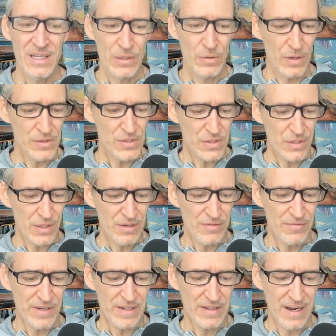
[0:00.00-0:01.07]
You're also starting
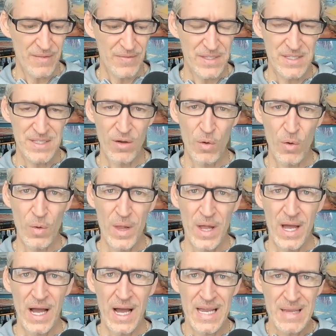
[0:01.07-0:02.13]
to figure out this whole
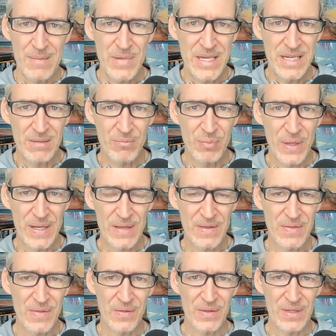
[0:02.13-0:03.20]
IAP
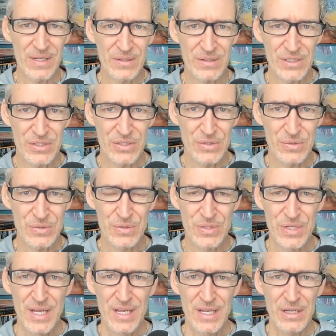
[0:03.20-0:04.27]
complaint and the legal issues,